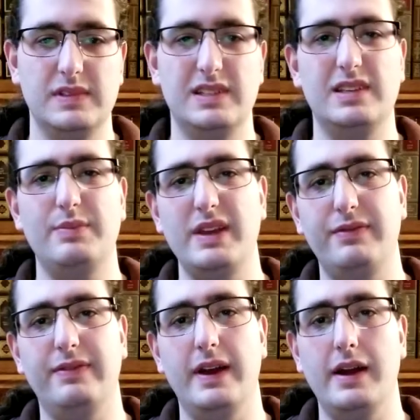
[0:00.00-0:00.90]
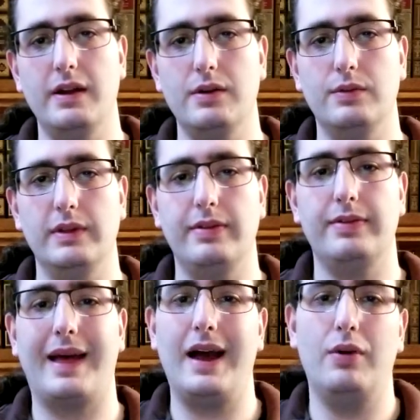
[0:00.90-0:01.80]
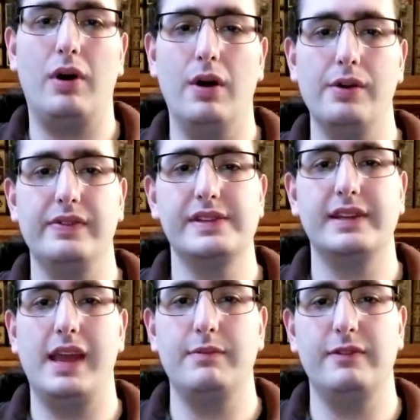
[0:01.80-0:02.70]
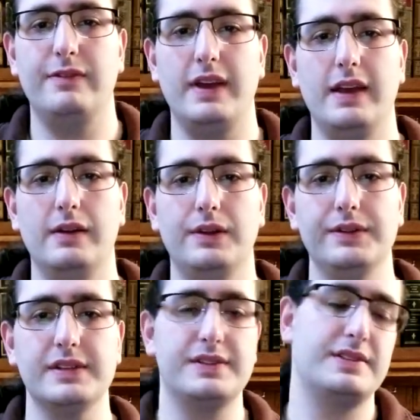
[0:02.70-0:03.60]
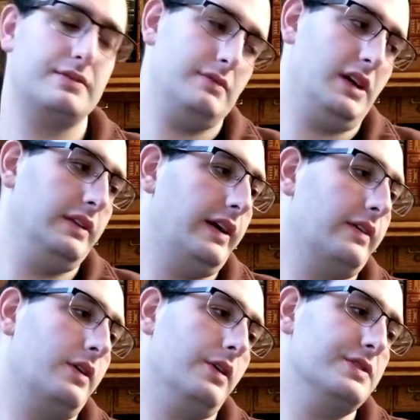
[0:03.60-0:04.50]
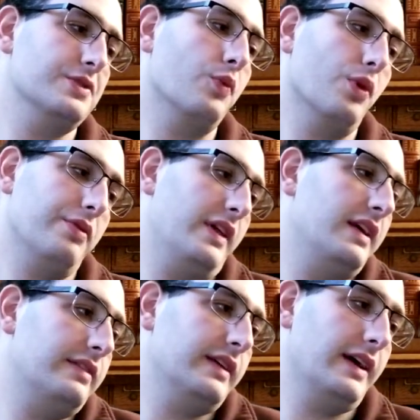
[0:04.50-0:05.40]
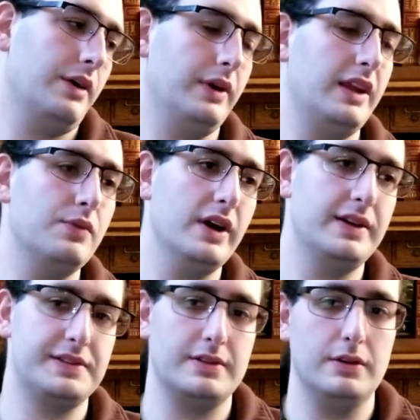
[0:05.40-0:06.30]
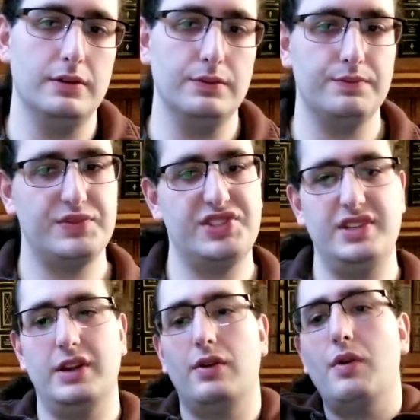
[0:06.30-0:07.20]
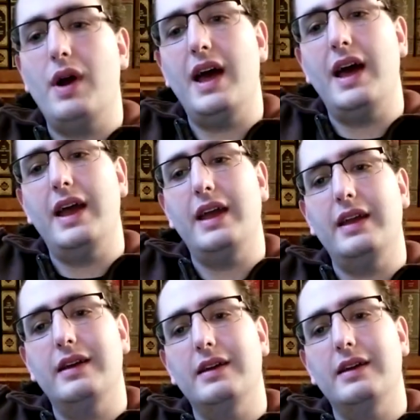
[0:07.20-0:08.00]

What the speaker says: To be fair, with how hard this game failed, it's not like the cards are worth anything now anyway, so sticker away!